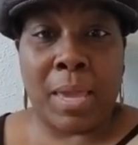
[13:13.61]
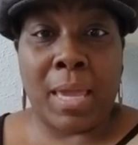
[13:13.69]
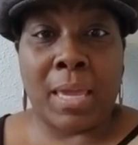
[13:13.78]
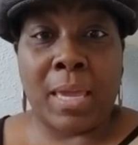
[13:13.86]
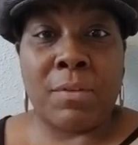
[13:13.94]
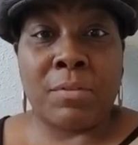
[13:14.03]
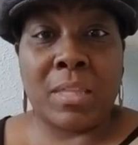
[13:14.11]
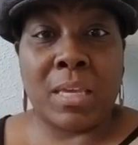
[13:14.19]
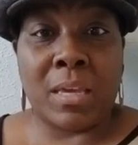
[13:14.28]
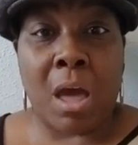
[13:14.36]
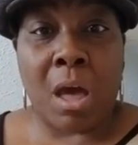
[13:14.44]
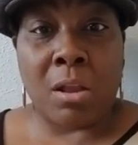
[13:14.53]
pay
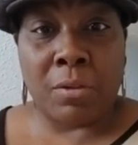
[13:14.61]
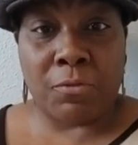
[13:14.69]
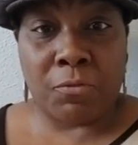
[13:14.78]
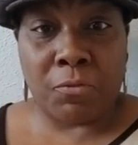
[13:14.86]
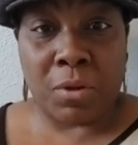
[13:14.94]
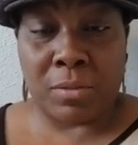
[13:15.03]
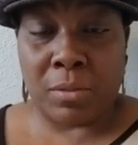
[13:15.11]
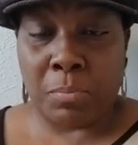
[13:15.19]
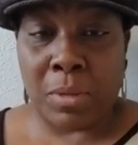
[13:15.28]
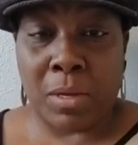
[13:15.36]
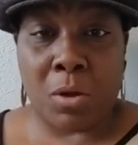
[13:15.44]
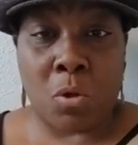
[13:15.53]
everything all up front,
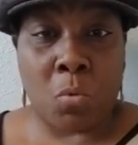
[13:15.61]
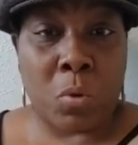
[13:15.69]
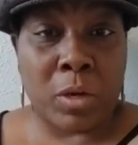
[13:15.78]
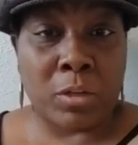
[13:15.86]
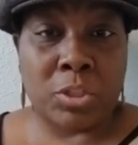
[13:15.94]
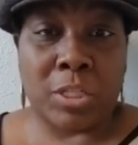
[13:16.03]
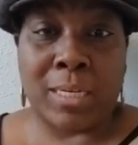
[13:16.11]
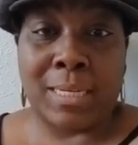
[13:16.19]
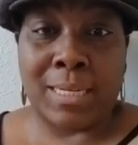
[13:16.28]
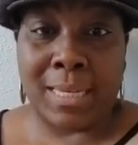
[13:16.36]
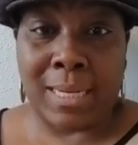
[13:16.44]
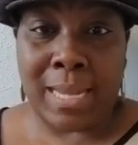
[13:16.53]
depending on where you're
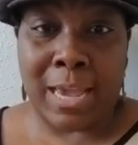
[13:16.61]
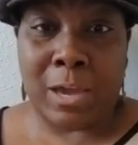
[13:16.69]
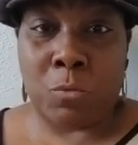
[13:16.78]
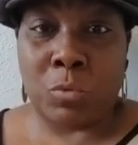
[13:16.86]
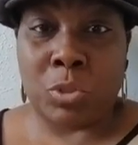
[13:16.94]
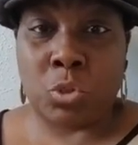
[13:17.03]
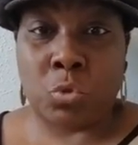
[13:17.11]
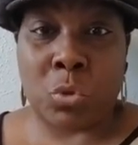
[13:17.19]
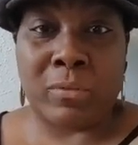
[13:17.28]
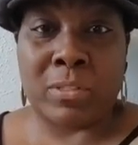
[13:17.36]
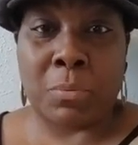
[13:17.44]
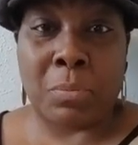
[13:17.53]
checking in at and which
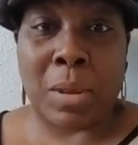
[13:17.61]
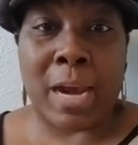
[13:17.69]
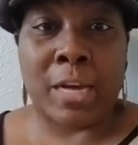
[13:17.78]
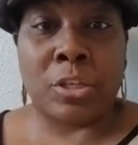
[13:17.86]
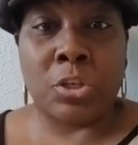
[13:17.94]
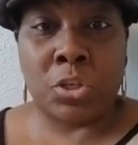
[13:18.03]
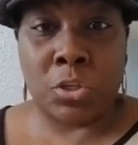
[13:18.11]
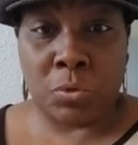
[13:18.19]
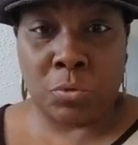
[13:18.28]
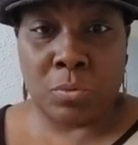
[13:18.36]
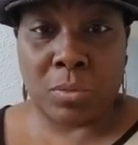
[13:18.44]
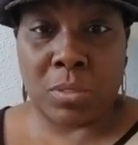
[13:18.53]
travel supplier you
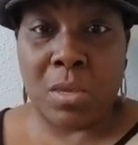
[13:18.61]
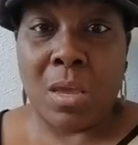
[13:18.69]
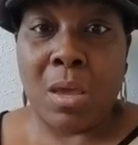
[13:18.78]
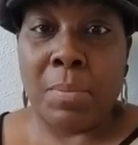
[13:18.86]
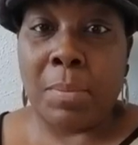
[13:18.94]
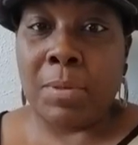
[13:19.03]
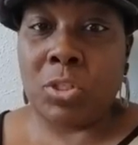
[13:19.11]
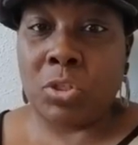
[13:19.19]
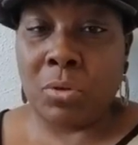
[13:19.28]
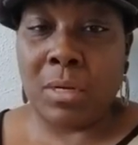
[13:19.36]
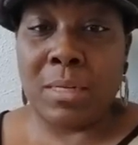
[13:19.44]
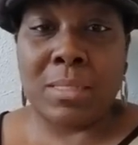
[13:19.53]
use. But
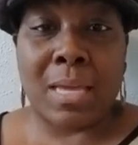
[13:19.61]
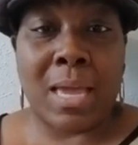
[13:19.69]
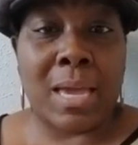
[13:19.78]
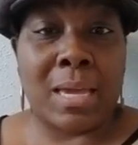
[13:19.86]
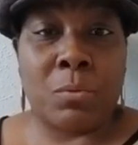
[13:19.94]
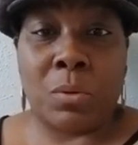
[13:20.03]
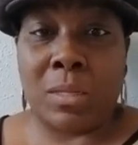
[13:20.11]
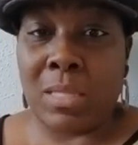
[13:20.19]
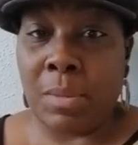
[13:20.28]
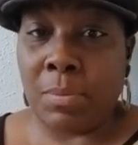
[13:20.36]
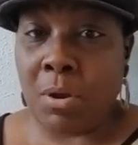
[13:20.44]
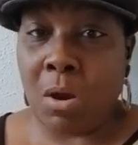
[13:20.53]
majority of the time, with
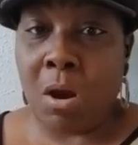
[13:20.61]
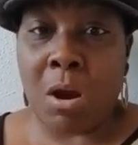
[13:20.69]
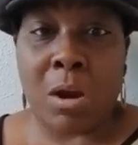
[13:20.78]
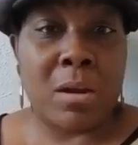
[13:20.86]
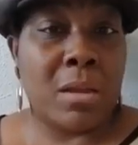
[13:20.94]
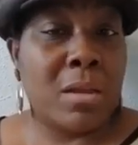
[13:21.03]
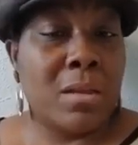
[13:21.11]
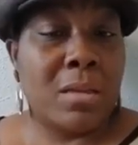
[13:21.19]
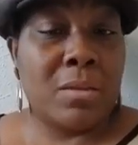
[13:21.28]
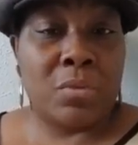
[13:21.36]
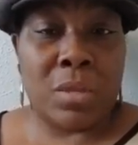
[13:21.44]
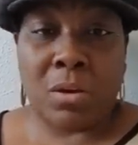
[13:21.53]
a debit card,
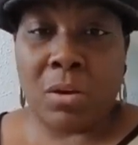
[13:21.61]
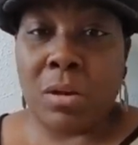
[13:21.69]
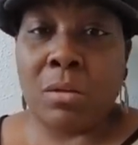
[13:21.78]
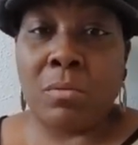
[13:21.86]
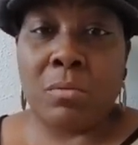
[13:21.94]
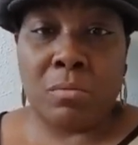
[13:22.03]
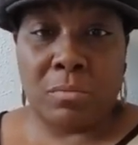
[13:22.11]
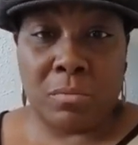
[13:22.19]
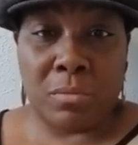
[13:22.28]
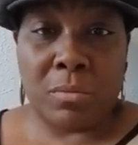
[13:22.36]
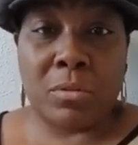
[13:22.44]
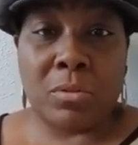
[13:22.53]
they're going to
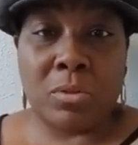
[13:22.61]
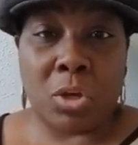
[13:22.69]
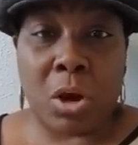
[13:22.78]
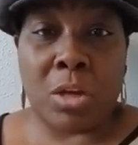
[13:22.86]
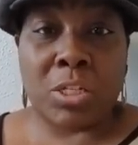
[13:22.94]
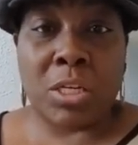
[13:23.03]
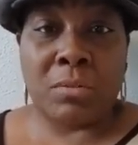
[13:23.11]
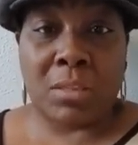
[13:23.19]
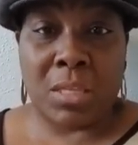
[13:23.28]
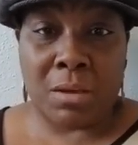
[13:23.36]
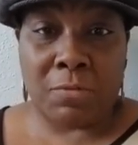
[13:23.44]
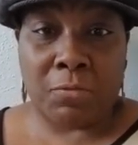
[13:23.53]
charge
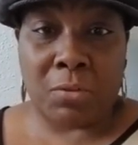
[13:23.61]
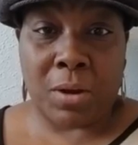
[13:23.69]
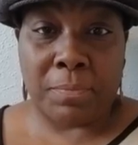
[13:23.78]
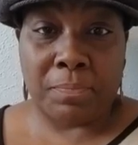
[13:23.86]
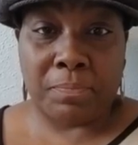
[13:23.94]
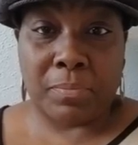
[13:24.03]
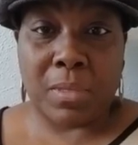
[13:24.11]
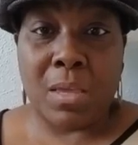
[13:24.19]
everything up front.